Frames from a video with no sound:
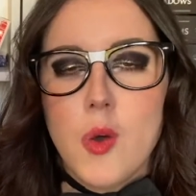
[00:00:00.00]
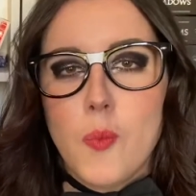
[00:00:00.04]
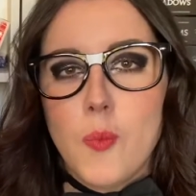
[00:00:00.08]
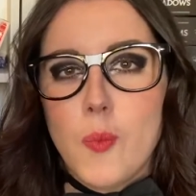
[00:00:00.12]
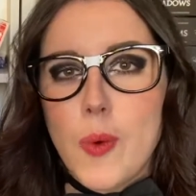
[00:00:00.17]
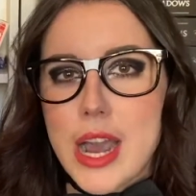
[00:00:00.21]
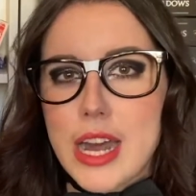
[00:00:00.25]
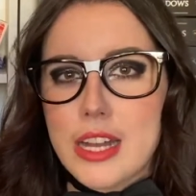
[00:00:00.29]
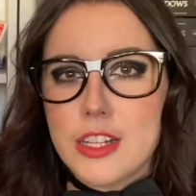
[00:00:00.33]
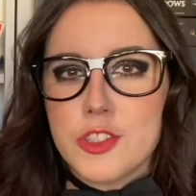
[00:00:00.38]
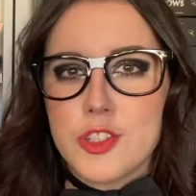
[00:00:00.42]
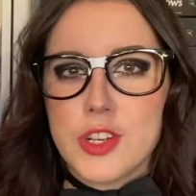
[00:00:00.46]

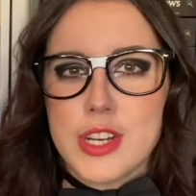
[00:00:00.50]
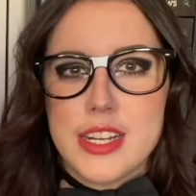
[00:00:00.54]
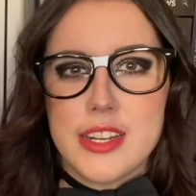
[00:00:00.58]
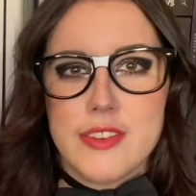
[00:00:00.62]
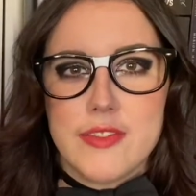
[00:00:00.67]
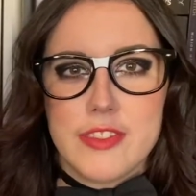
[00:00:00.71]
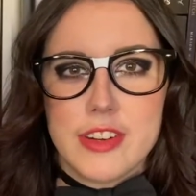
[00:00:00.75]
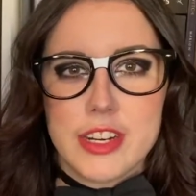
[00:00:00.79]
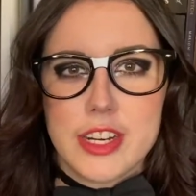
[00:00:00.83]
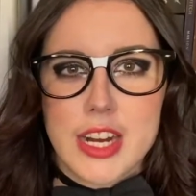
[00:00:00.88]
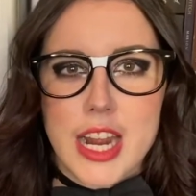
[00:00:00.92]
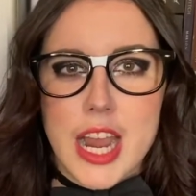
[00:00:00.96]
while trying to
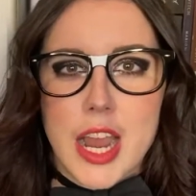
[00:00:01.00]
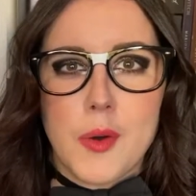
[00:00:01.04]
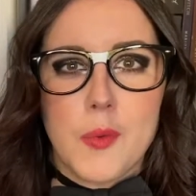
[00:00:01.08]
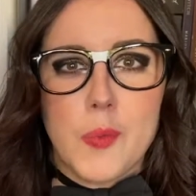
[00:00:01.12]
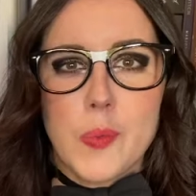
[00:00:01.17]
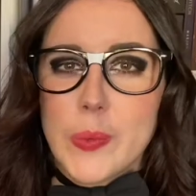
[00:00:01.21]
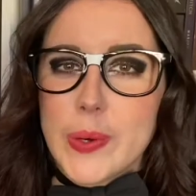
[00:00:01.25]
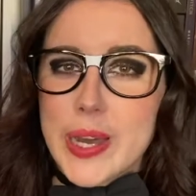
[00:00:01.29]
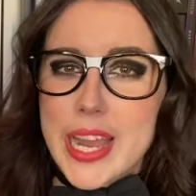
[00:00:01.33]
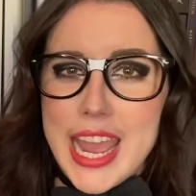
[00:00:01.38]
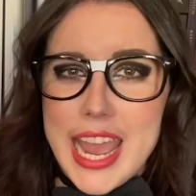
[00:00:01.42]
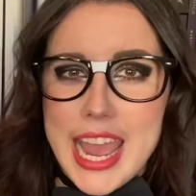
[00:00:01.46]
figure
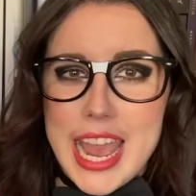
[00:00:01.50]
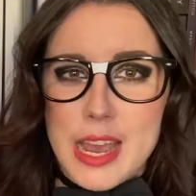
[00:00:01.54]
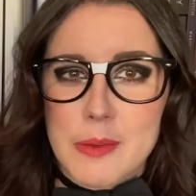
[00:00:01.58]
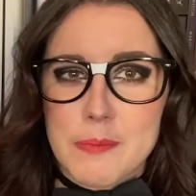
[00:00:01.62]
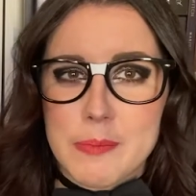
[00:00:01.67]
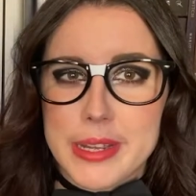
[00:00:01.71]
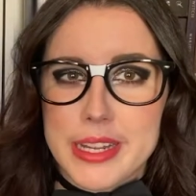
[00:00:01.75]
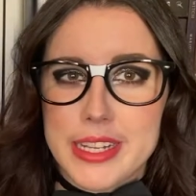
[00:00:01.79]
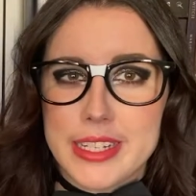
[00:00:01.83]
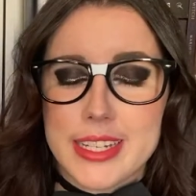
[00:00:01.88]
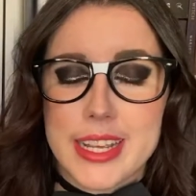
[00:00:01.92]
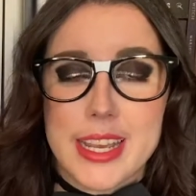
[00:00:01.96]
out what
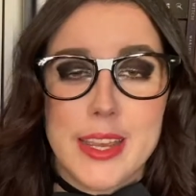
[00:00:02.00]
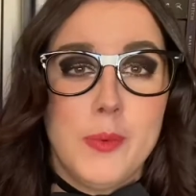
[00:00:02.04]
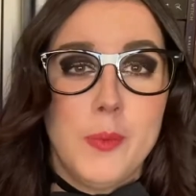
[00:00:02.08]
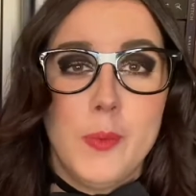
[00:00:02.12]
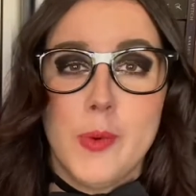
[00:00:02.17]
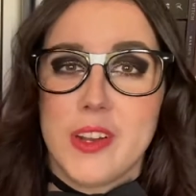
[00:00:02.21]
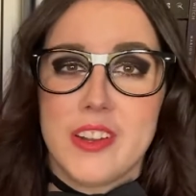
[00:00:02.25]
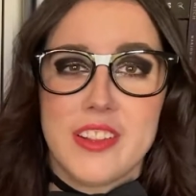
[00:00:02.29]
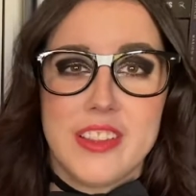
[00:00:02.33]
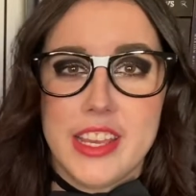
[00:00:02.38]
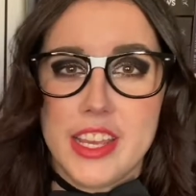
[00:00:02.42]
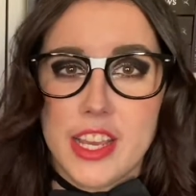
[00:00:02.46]
happened and
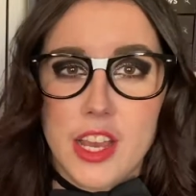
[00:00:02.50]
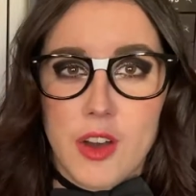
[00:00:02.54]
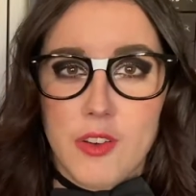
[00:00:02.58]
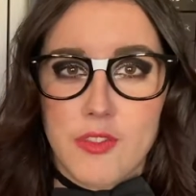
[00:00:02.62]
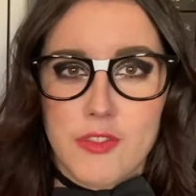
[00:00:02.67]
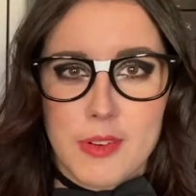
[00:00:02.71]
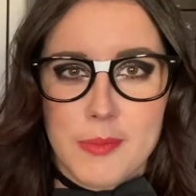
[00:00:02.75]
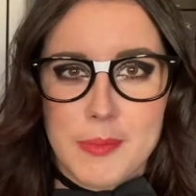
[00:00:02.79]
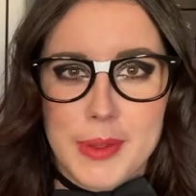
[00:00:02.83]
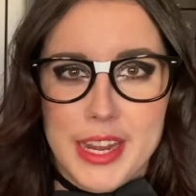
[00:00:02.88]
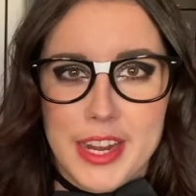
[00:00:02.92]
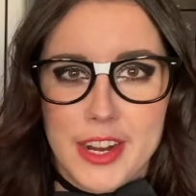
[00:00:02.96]
where do they go
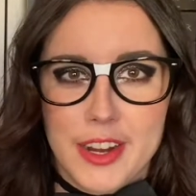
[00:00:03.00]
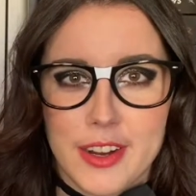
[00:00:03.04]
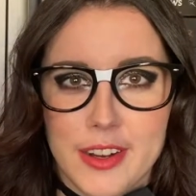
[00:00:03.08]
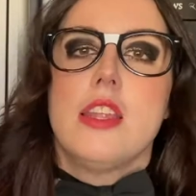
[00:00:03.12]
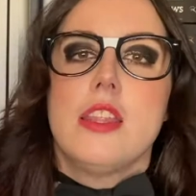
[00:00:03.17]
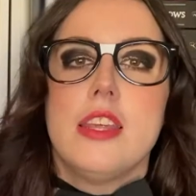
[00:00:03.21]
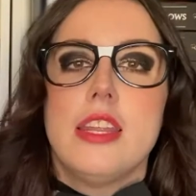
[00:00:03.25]
from here.